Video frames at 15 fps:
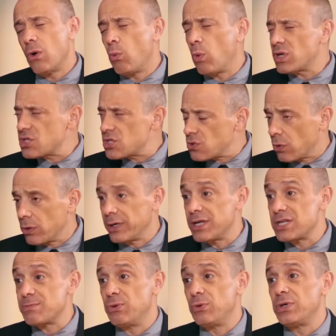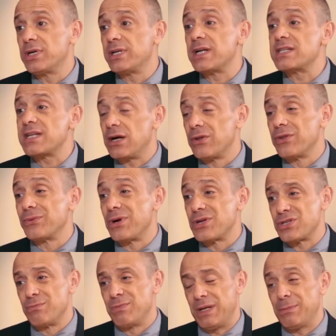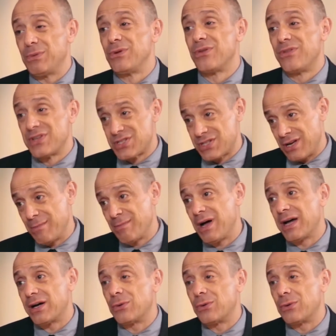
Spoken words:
What story is Putin going to tell the Russian people this time? I